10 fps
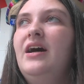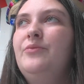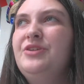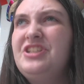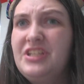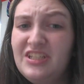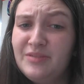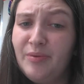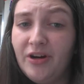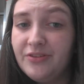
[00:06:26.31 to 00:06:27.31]
which
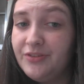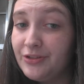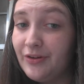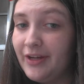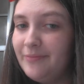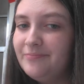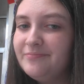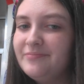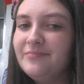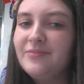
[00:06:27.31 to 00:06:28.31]
is part of your grade,
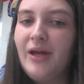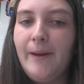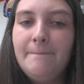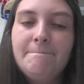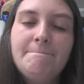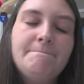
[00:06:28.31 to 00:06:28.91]
okay?